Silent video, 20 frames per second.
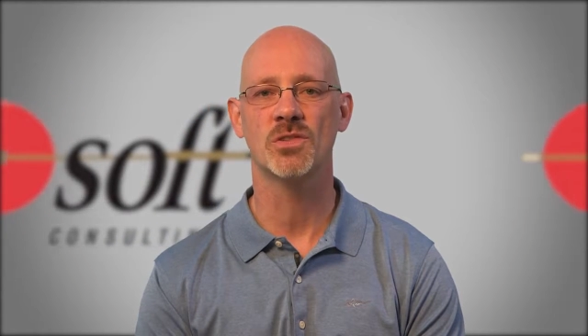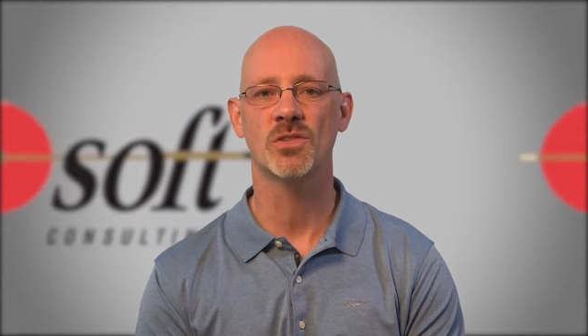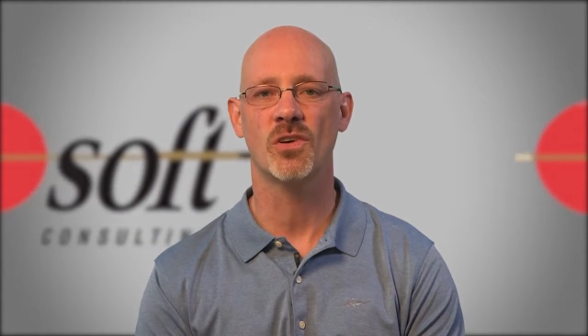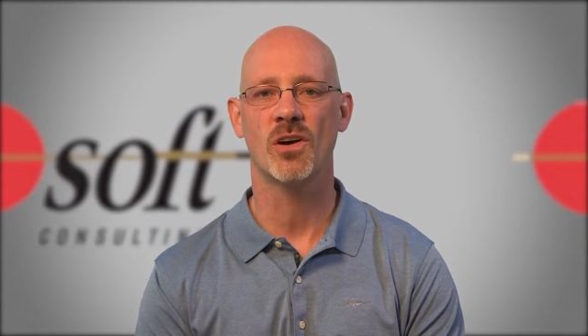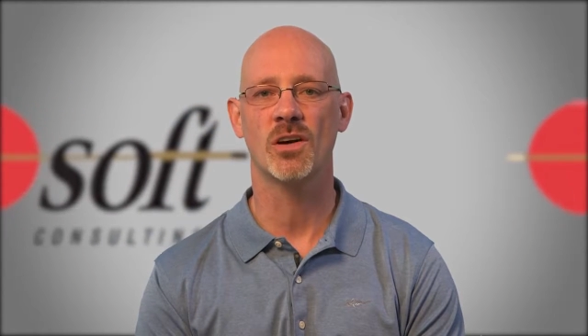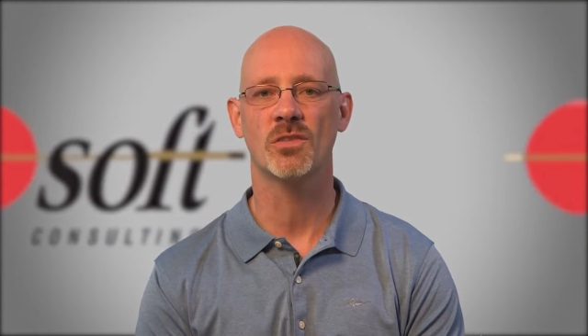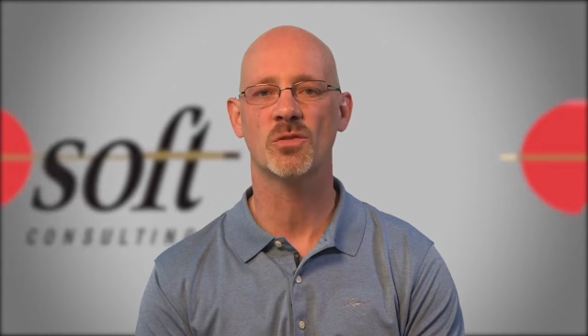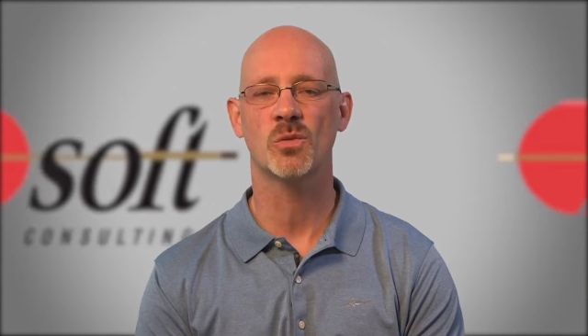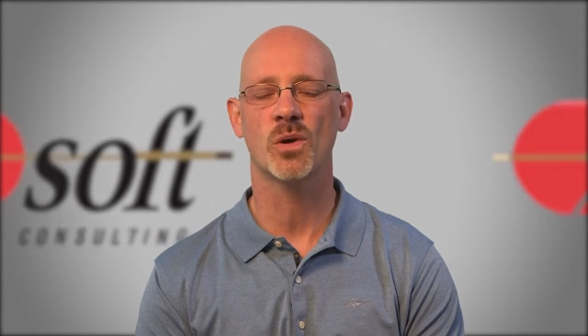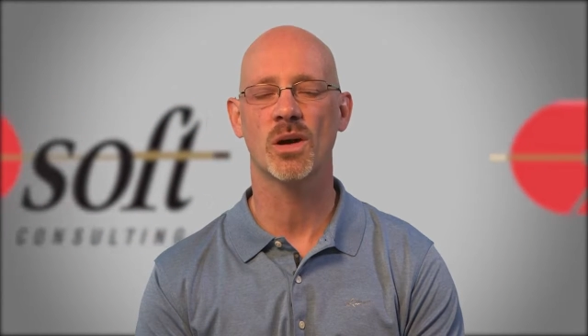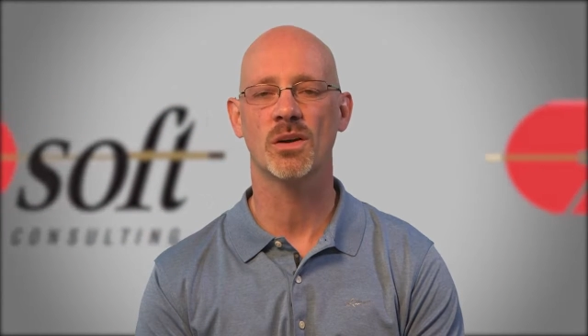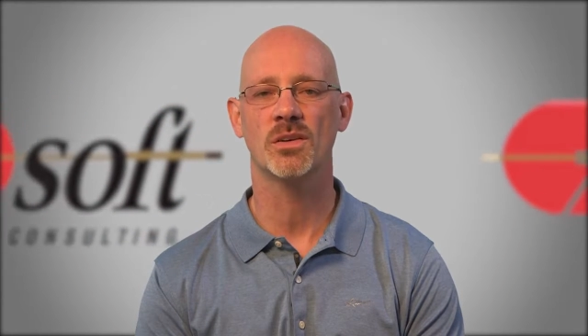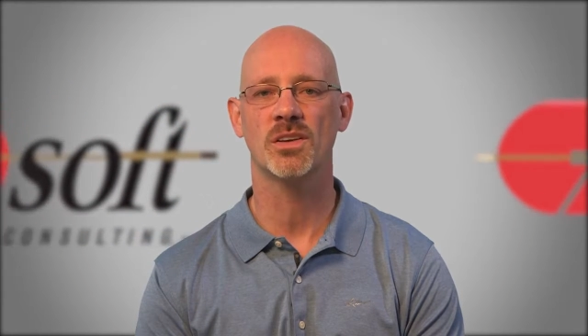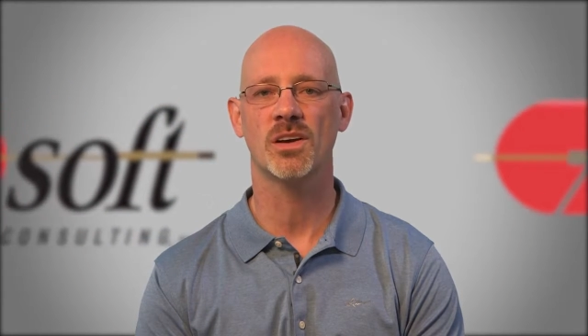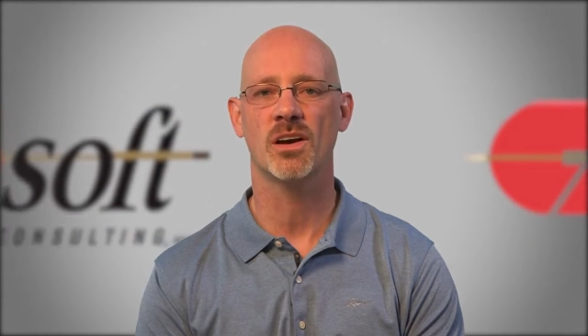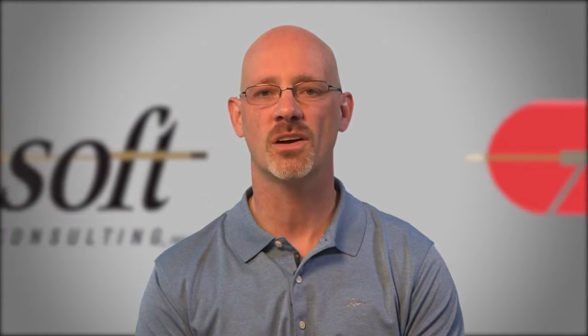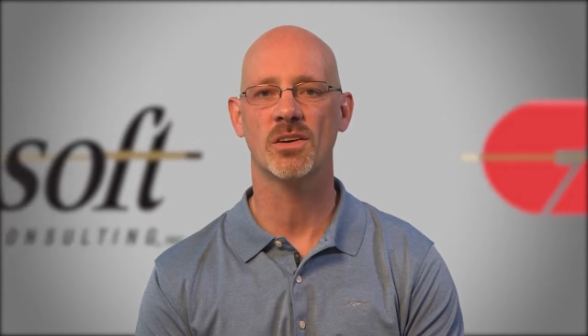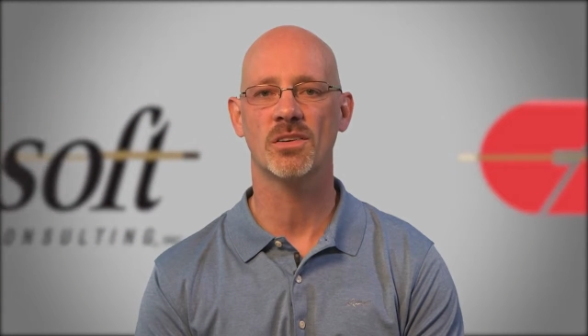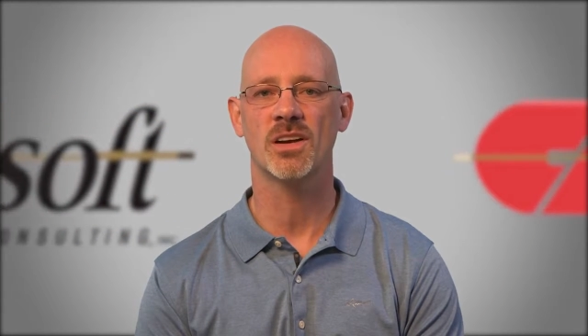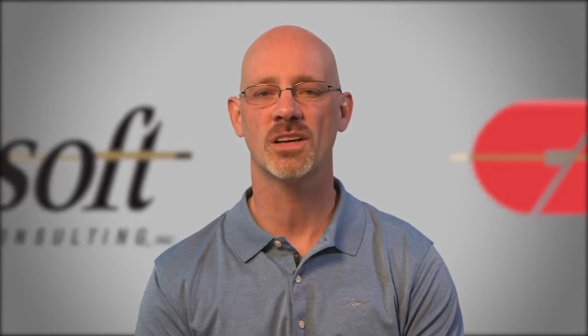software in
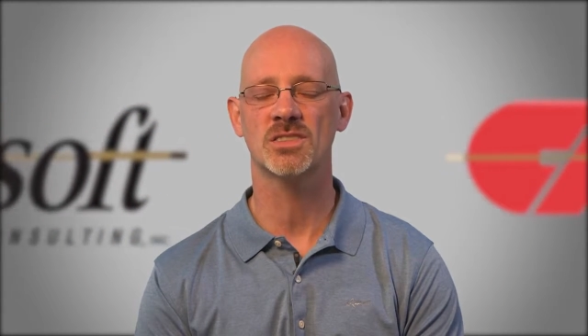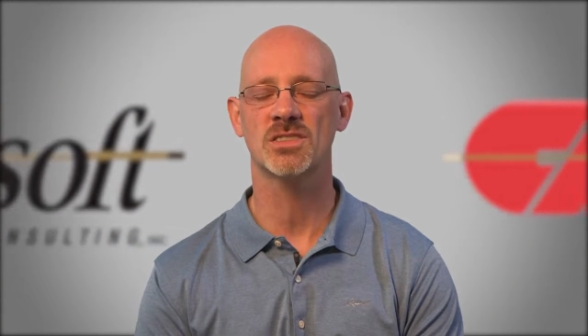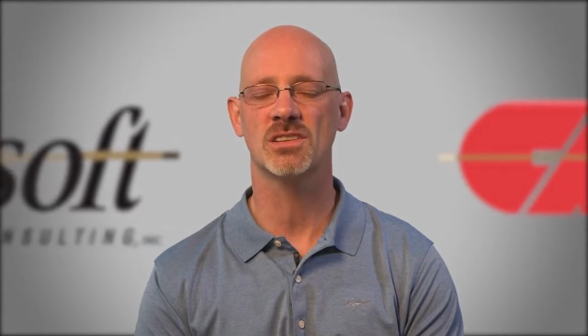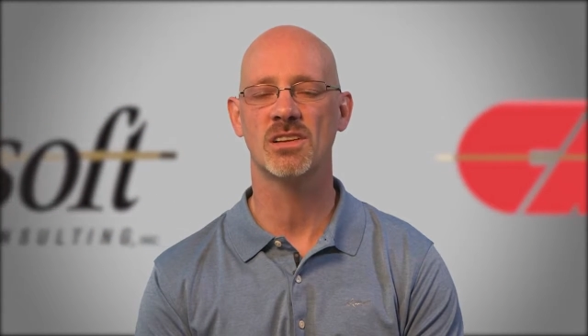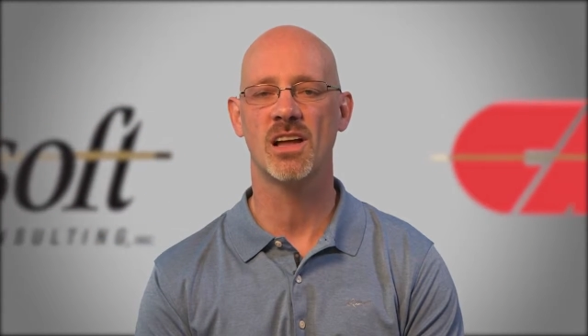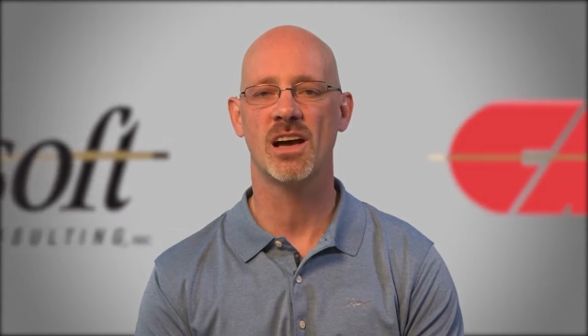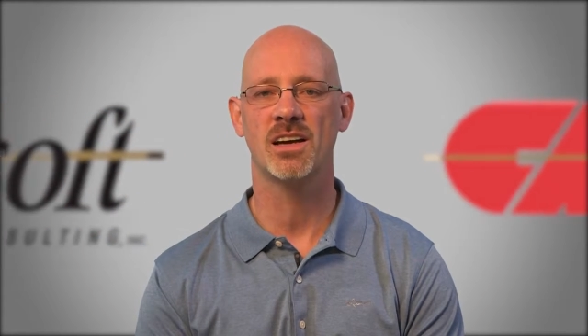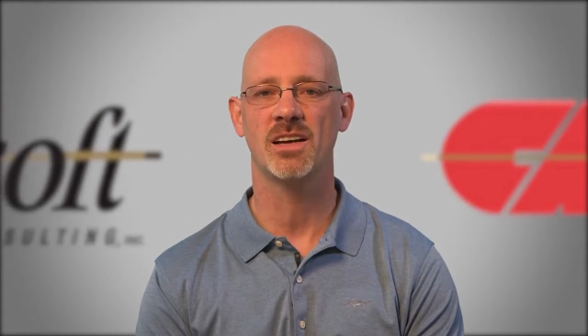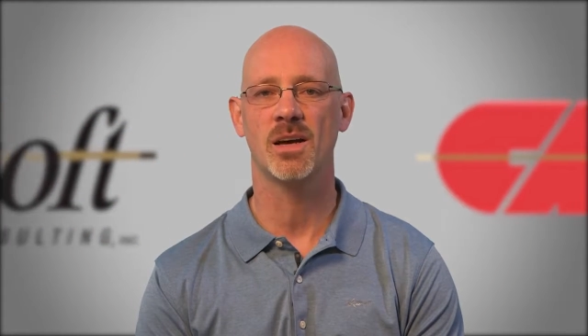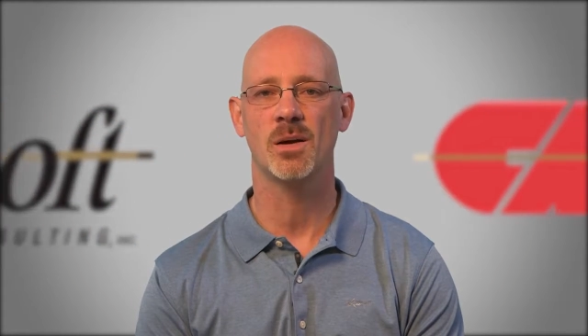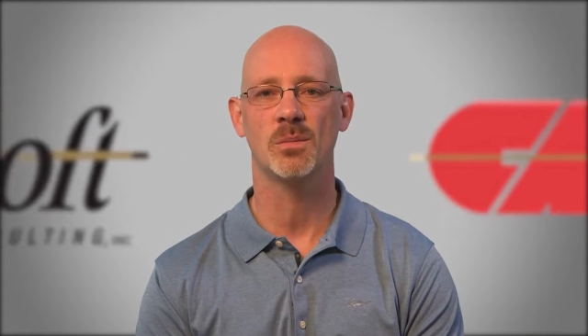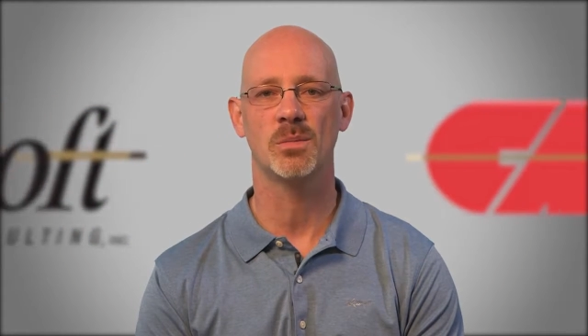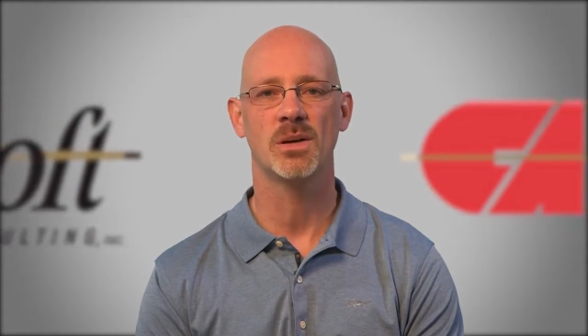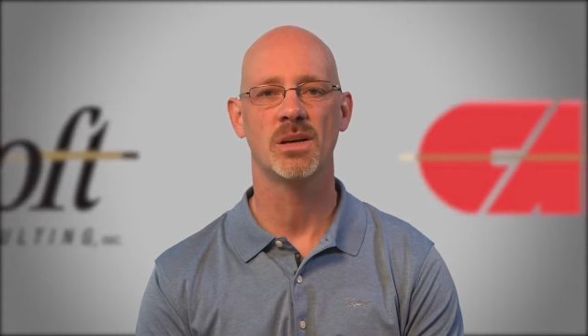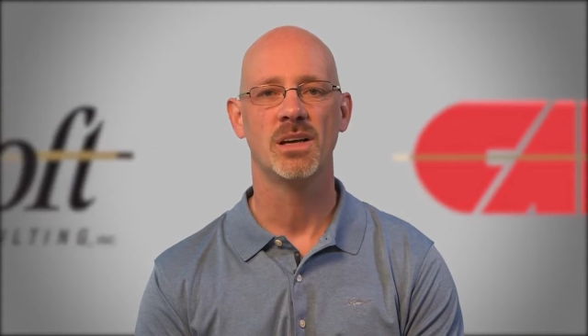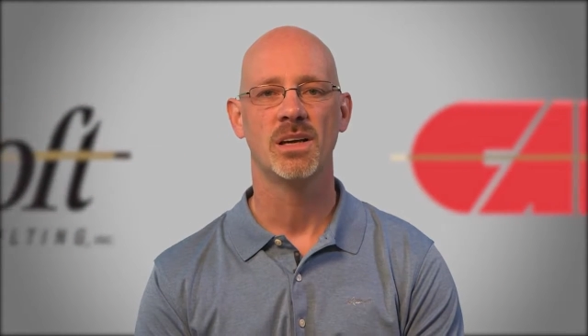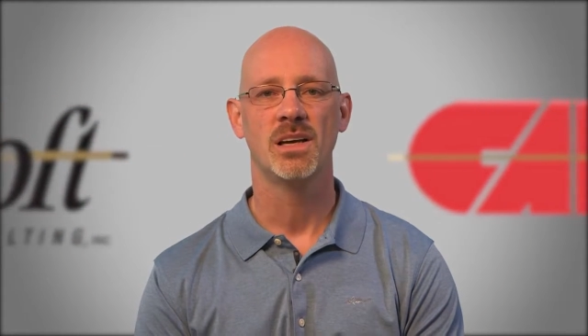the Autodesk lineup.